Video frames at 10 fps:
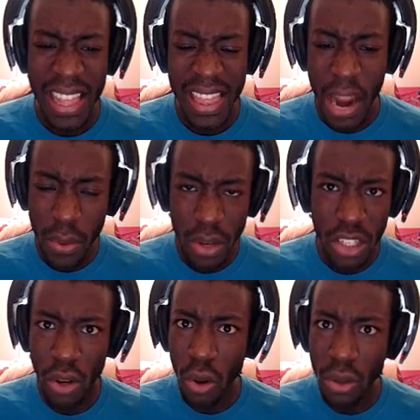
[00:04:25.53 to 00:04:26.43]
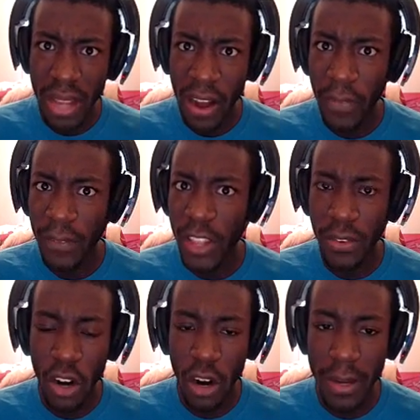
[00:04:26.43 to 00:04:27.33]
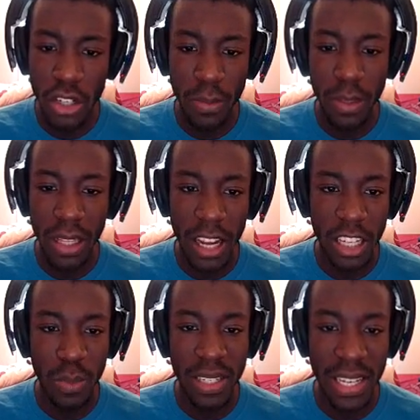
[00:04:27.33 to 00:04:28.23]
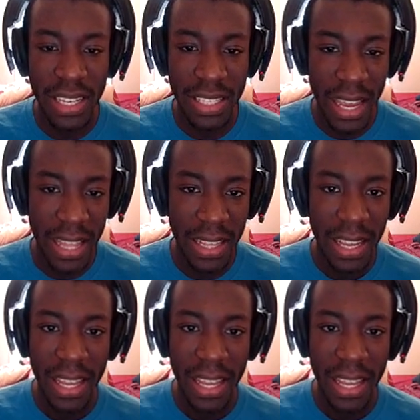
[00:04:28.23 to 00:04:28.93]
they were sold out of Kirby Triple Deluxe because they said